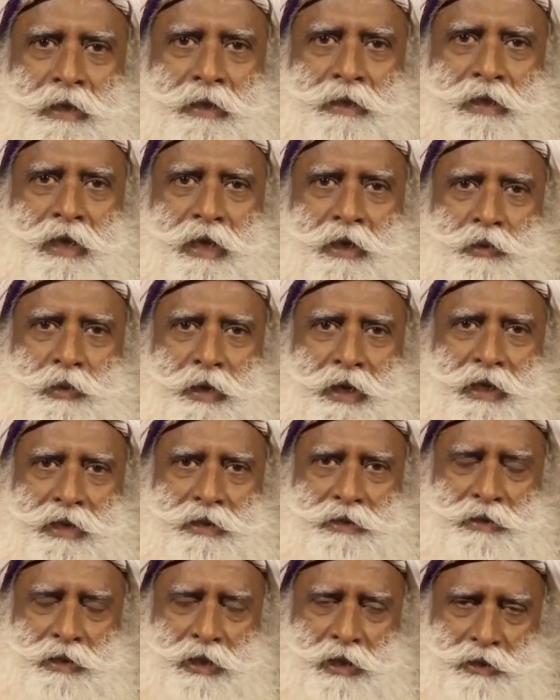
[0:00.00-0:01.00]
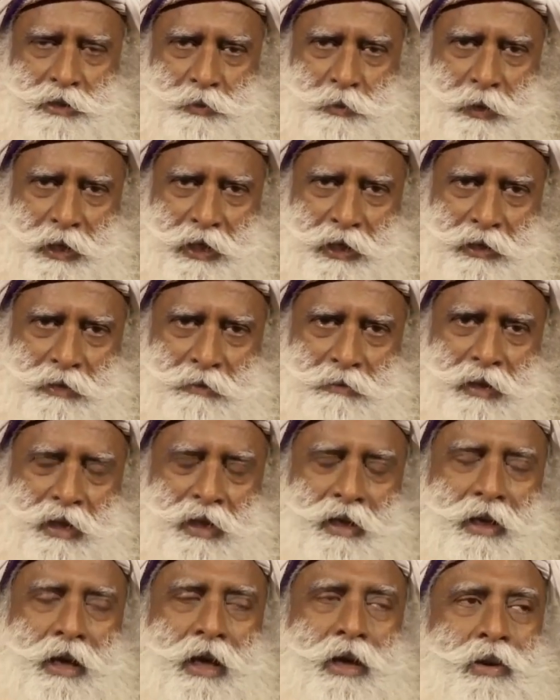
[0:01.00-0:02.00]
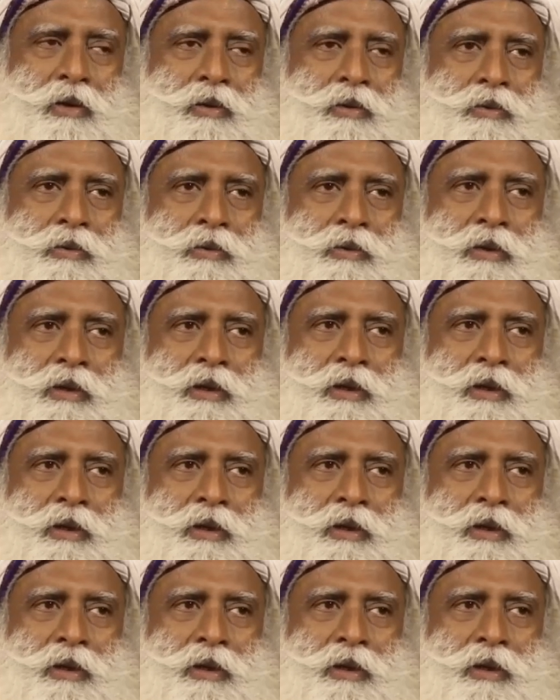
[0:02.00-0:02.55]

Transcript: That way it's not spread. But now